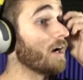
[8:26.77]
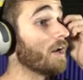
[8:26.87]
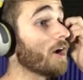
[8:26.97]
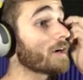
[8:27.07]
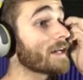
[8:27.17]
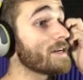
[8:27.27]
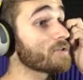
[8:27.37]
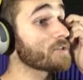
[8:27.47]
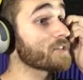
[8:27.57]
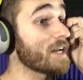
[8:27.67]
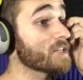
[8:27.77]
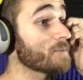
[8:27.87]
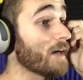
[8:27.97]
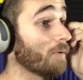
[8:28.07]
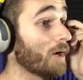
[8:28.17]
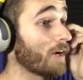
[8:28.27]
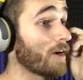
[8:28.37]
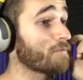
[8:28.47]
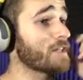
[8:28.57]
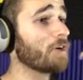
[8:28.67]
An archangel stands by the water.
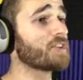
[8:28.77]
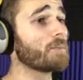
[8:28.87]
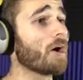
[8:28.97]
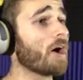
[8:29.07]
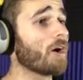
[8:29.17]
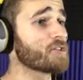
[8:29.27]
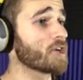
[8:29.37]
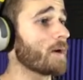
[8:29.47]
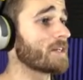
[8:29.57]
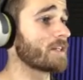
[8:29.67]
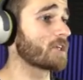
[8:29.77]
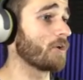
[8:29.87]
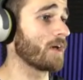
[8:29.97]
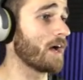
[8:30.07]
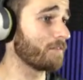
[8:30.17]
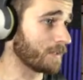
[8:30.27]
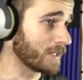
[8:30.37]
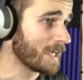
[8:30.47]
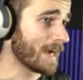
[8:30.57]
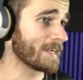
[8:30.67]
I've killed them all so I could go to
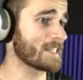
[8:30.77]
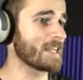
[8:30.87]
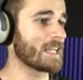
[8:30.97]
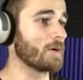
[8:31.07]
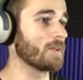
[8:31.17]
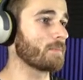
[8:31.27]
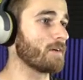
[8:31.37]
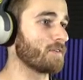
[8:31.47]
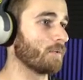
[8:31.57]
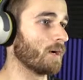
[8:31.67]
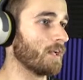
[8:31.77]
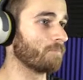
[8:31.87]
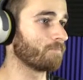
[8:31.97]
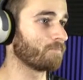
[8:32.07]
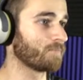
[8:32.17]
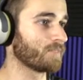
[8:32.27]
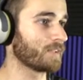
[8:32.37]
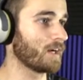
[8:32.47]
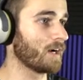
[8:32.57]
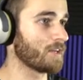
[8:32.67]
heaven. I can take you with me if you want.
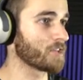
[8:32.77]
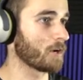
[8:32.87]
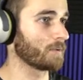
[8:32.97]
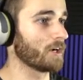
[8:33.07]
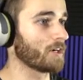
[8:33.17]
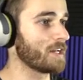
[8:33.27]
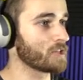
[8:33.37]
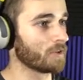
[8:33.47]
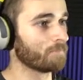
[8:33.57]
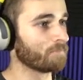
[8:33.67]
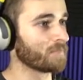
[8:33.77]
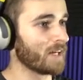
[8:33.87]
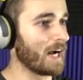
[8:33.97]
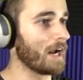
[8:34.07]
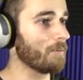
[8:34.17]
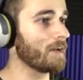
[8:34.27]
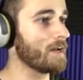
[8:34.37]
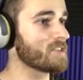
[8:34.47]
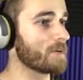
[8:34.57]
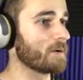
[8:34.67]
Uh, talk with the archangel. I am
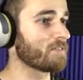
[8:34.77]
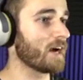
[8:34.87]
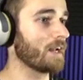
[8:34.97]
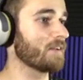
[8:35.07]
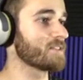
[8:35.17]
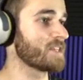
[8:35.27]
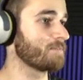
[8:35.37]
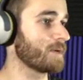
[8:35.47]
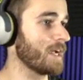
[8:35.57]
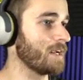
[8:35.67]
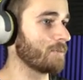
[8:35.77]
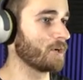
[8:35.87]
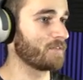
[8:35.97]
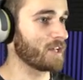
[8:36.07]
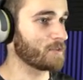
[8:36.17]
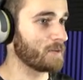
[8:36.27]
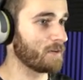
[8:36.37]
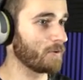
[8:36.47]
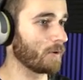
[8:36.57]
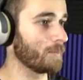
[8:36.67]
lazy, but violence and pain motivates me.
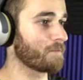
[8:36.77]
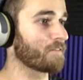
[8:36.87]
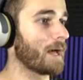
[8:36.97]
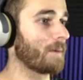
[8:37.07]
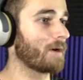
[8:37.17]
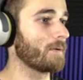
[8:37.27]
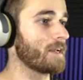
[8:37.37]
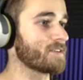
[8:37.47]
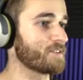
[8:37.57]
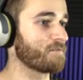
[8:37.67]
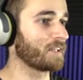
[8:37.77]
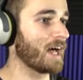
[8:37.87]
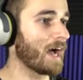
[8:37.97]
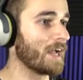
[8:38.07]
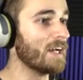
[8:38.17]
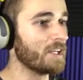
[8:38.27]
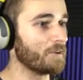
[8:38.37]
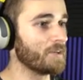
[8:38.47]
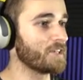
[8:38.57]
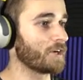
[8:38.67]
If you want me to flap my wings and fly,
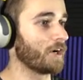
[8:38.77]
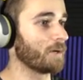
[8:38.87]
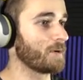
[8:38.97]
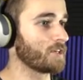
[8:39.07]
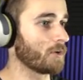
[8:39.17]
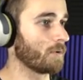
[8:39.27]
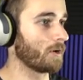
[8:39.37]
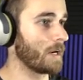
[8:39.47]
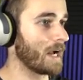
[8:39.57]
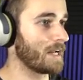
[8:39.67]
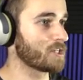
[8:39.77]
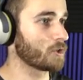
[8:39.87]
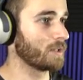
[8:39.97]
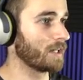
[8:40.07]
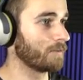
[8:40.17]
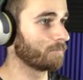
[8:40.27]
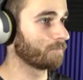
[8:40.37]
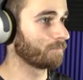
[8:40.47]
you need to hurt me. Don't worry, I enjoy it.